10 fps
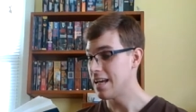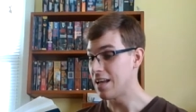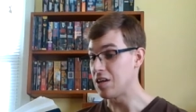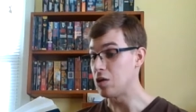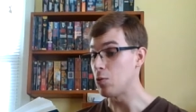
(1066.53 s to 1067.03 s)

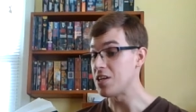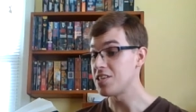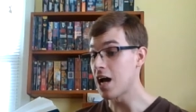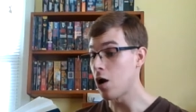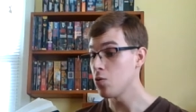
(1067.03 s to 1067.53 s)
and he went
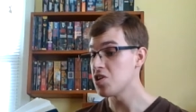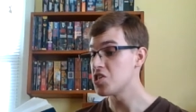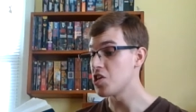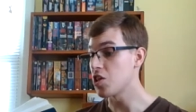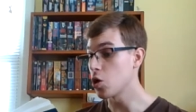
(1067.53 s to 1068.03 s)
down
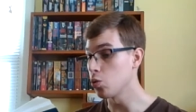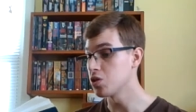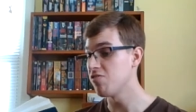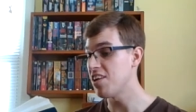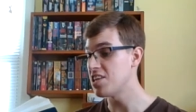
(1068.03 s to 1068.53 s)
into the
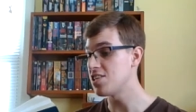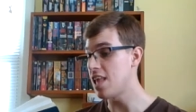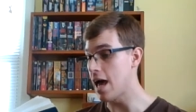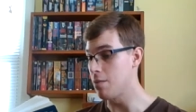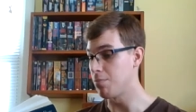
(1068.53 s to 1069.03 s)
cultivated
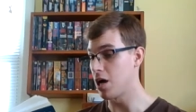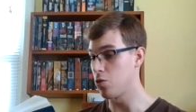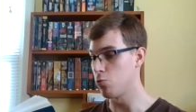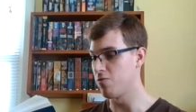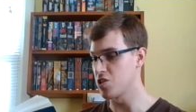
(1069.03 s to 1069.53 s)
land by
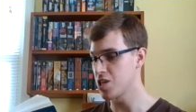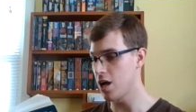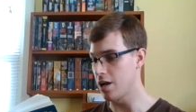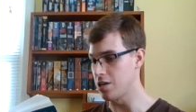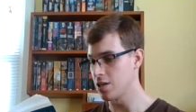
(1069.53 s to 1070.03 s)
the
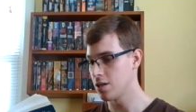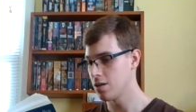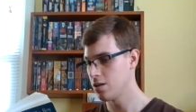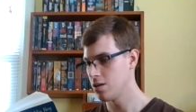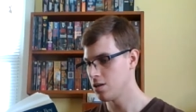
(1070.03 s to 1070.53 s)
riverside.
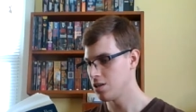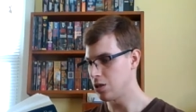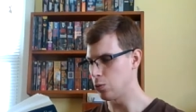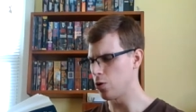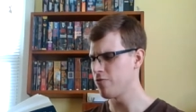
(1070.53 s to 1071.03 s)

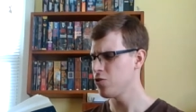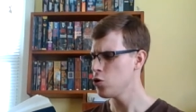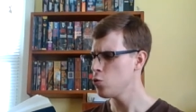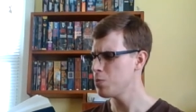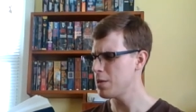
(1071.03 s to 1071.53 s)
There were
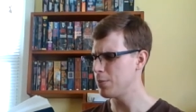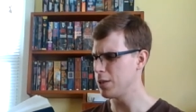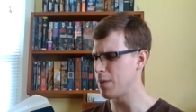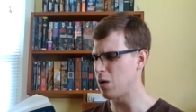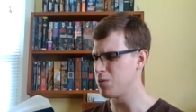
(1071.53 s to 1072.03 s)
few people
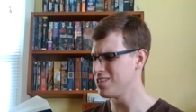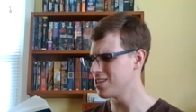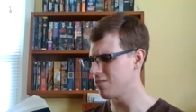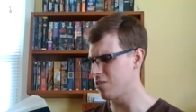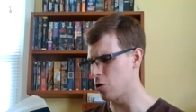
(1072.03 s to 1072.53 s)
about, but
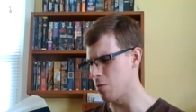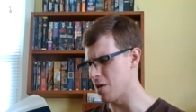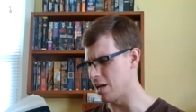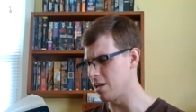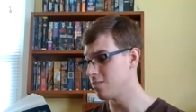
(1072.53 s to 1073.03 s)
not very
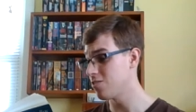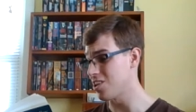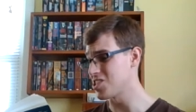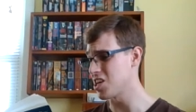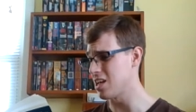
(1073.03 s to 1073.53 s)
many, for
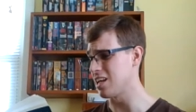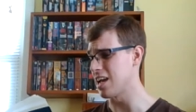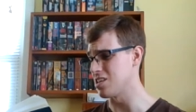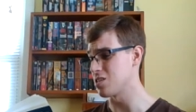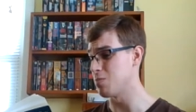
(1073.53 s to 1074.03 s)
the city
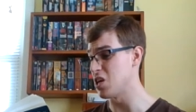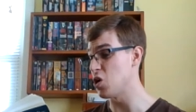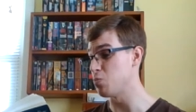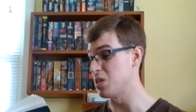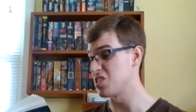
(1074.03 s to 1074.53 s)
gates had been
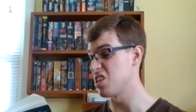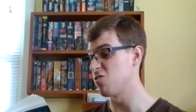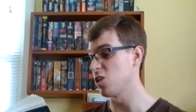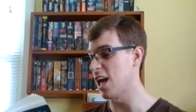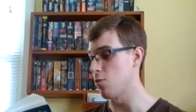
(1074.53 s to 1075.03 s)
open
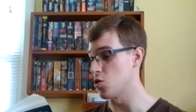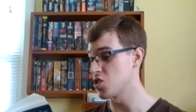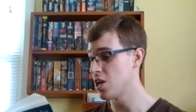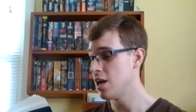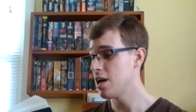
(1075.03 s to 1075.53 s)
several
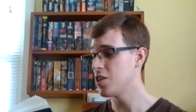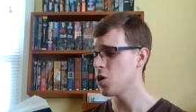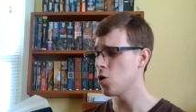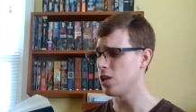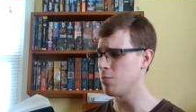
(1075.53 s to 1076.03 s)
hours, and the
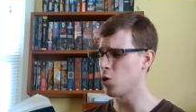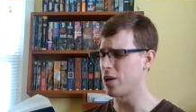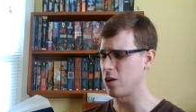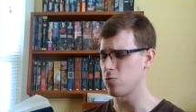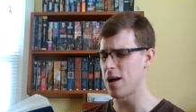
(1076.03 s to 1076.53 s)
early
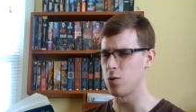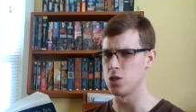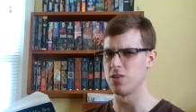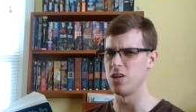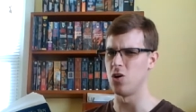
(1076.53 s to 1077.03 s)
morning
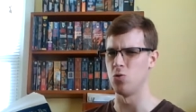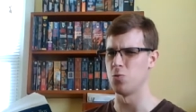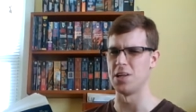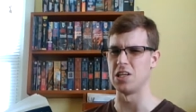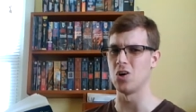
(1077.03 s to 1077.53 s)
crowds had
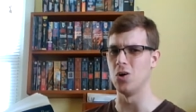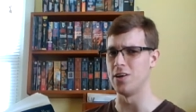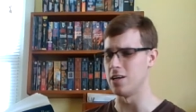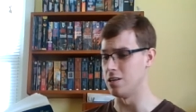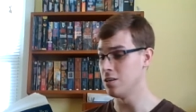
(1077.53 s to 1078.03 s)
already gone
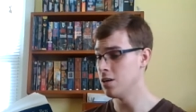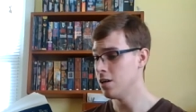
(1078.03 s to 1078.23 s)
in.